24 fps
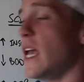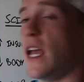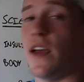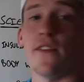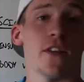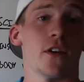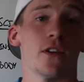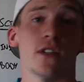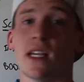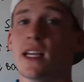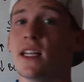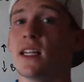
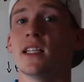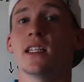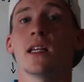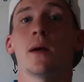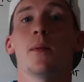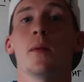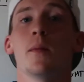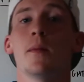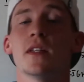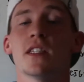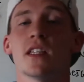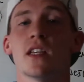If there's any
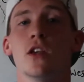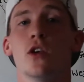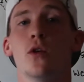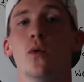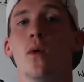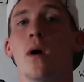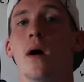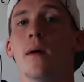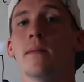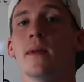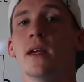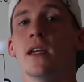supplements that you
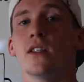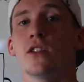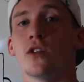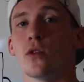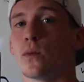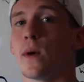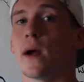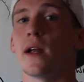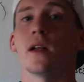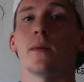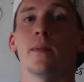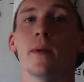want me
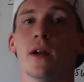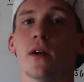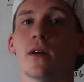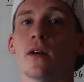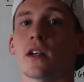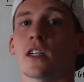to write up here